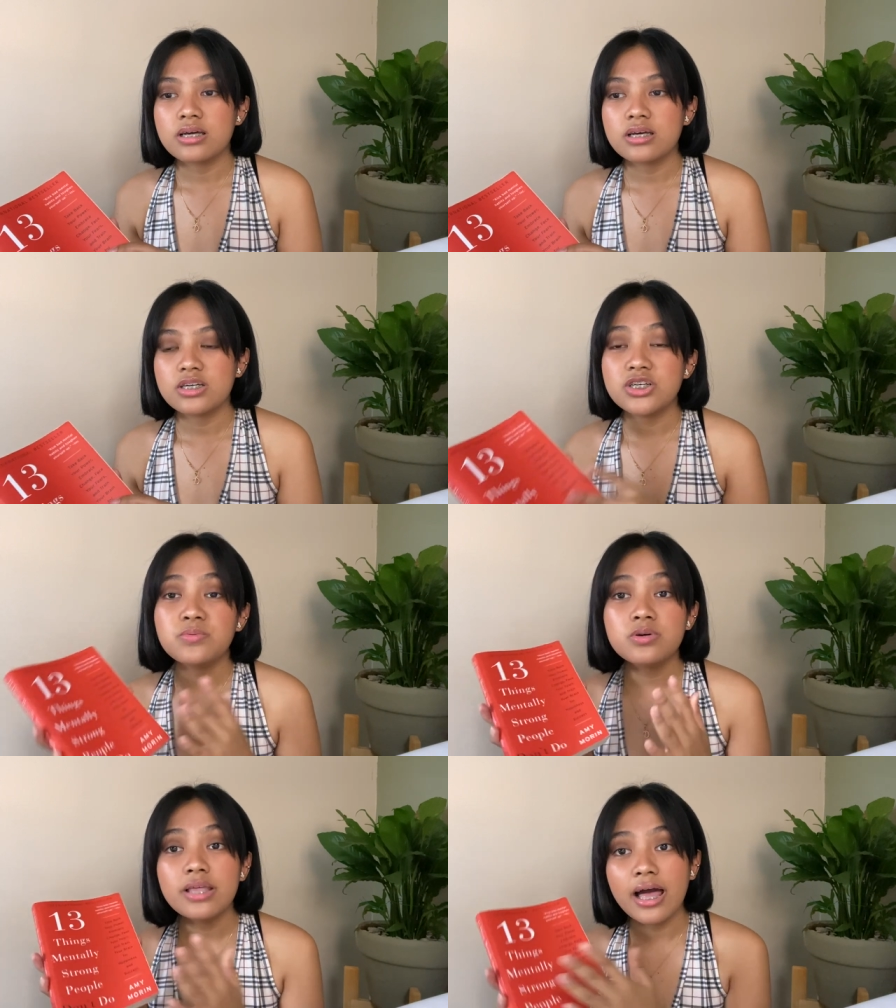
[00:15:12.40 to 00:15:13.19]
she
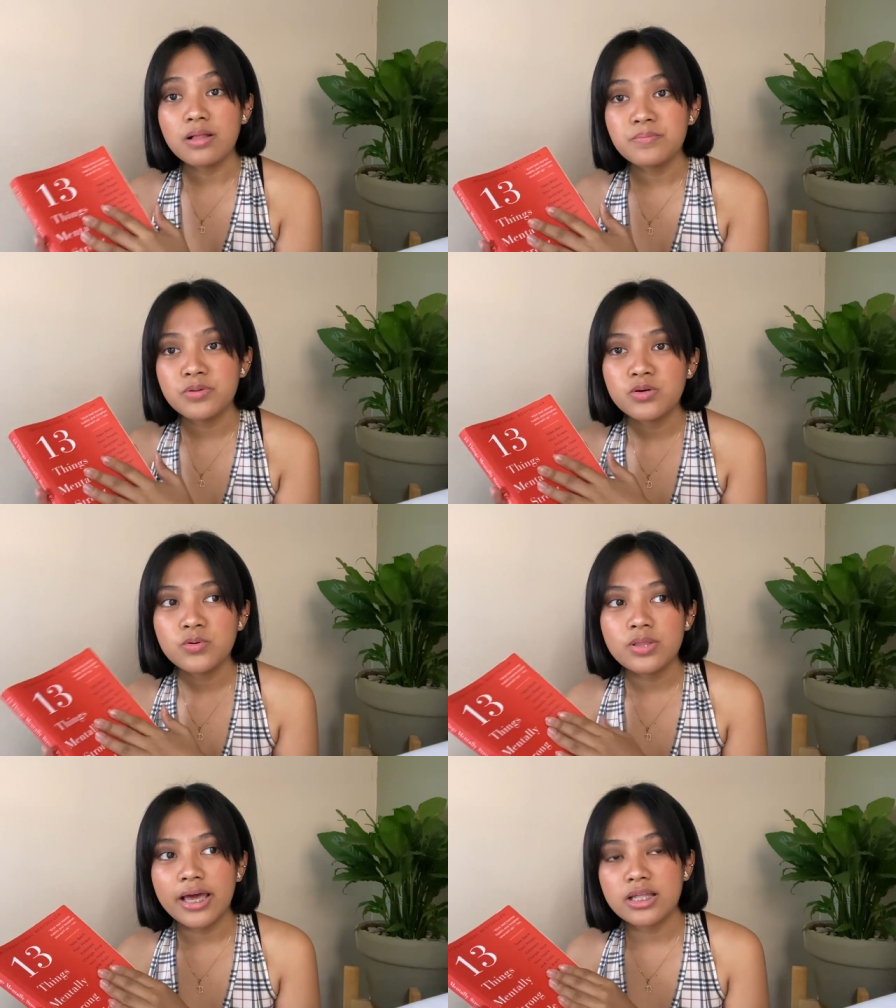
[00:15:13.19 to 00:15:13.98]
would help you
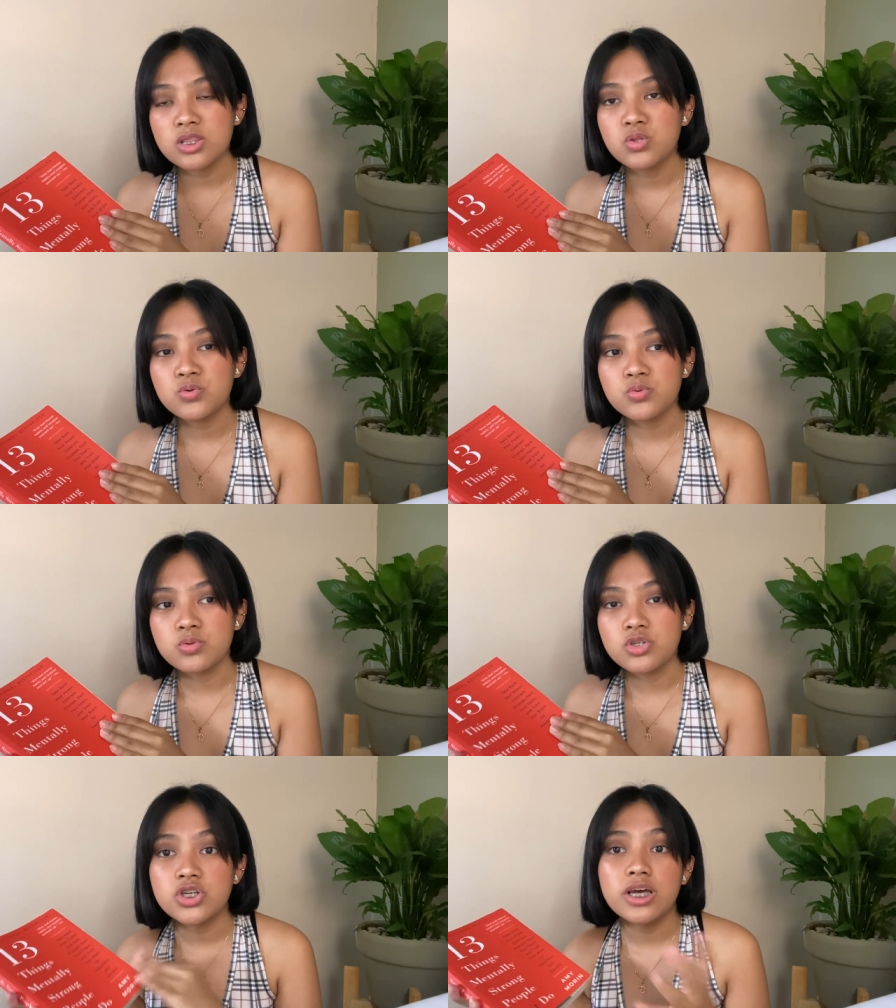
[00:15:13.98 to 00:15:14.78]
like to
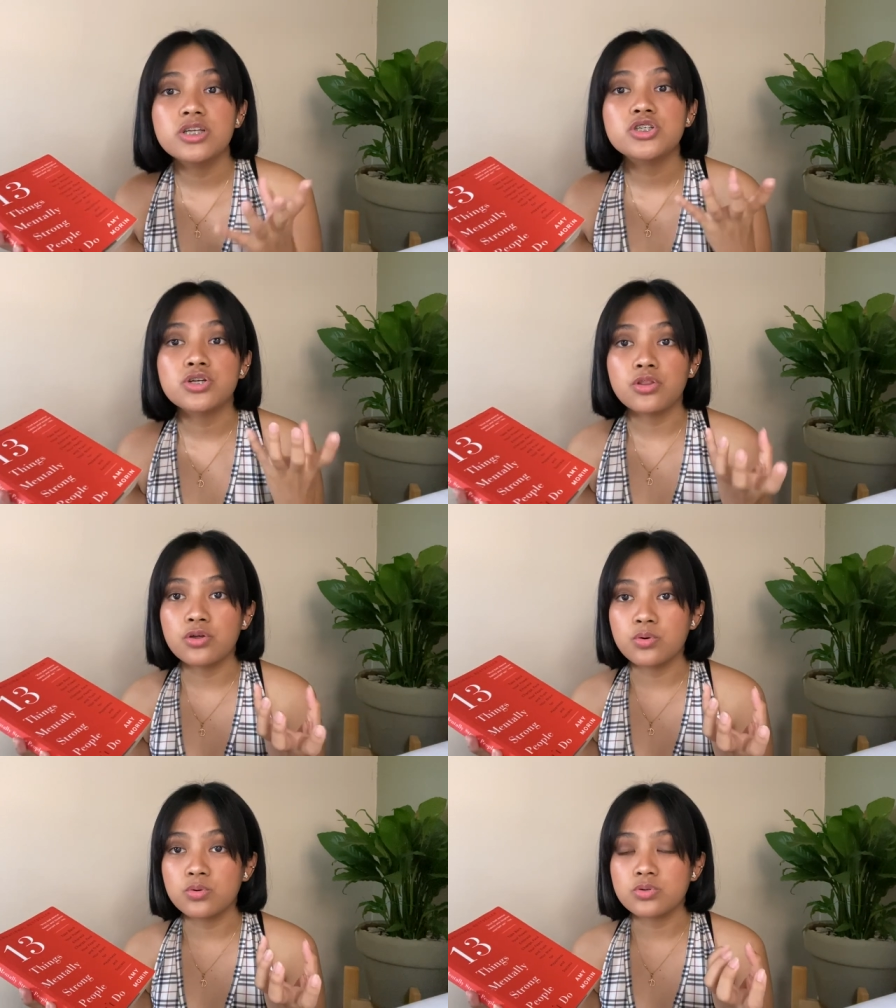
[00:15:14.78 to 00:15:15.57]
change
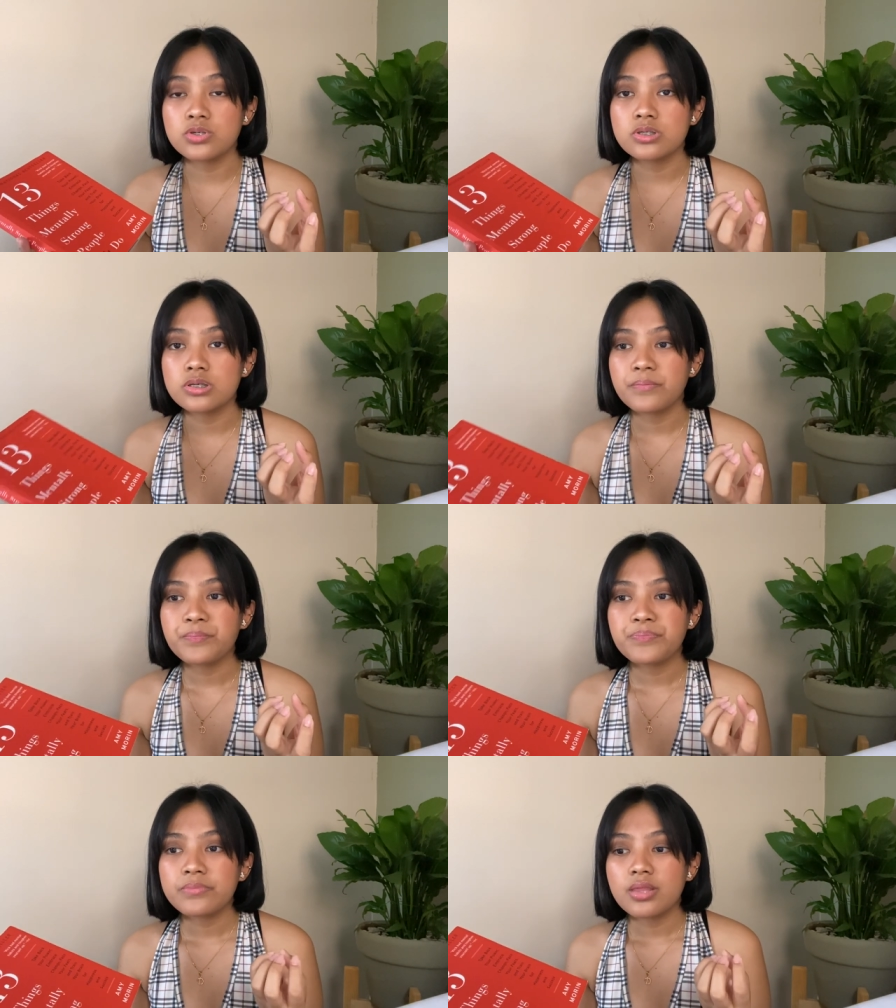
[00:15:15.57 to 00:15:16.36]
those
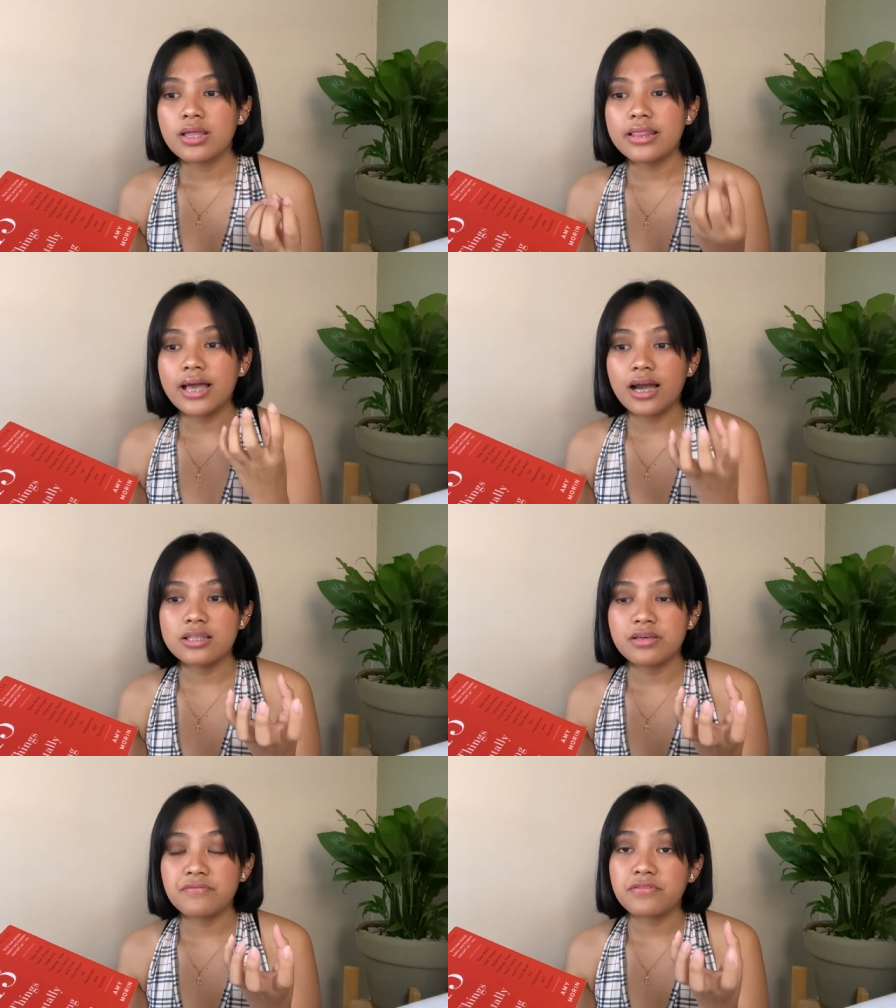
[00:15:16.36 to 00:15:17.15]

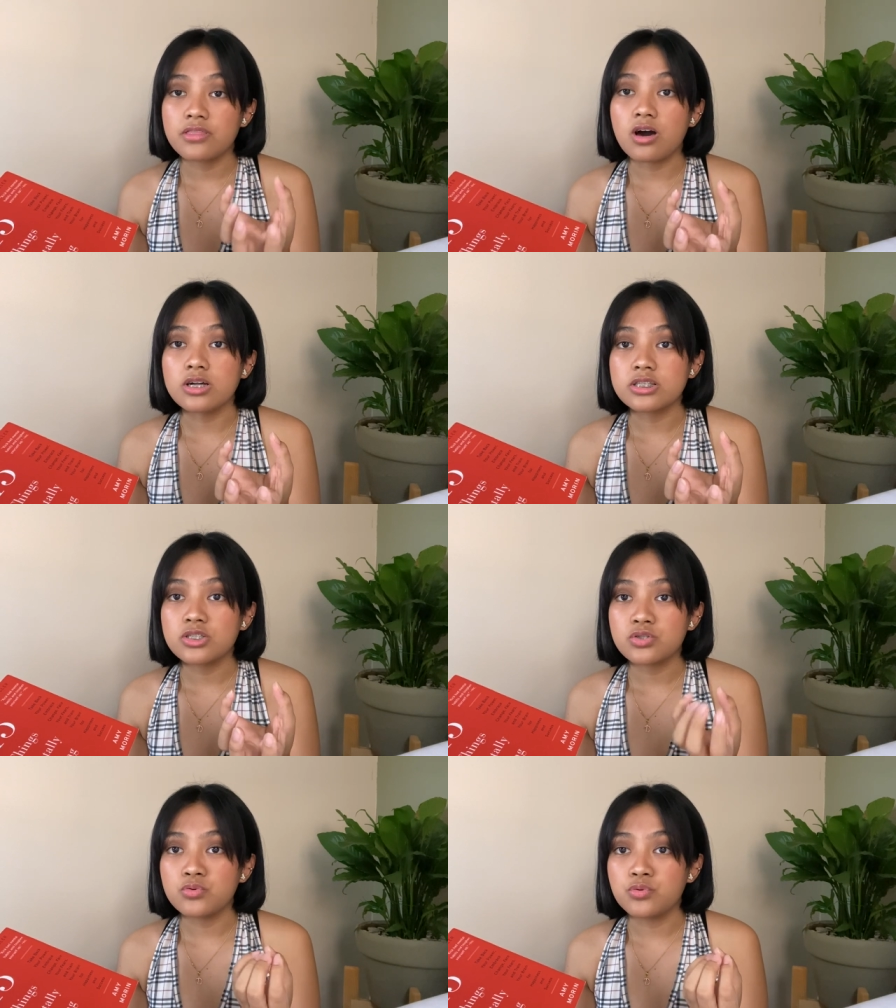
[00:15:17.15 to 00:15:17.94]
negative
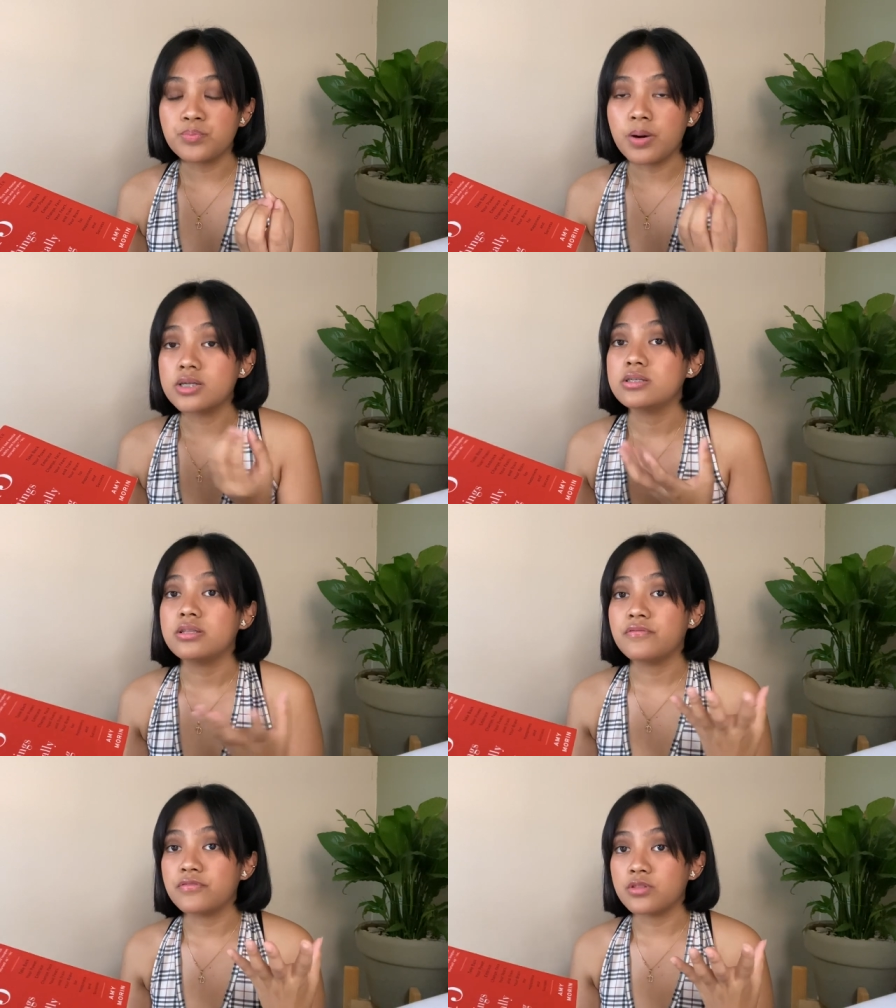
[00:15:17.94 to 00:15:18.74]
thoughts to
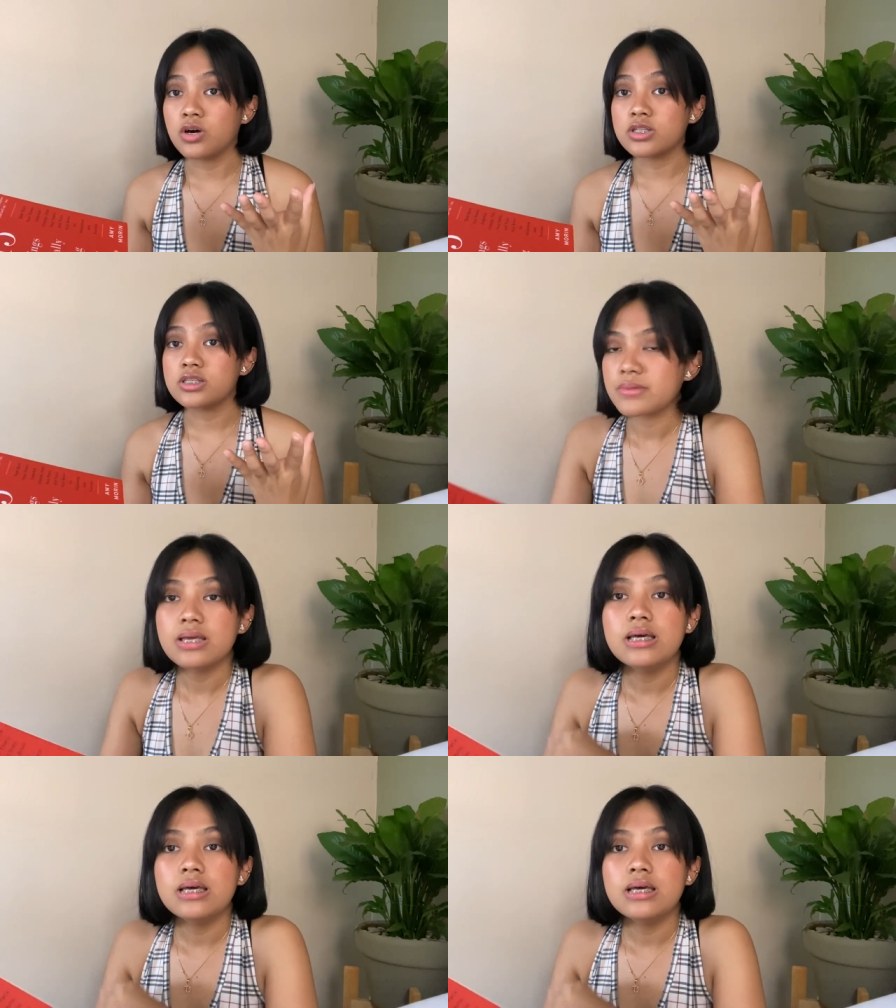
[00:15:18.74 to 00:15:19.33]
positive thoughts.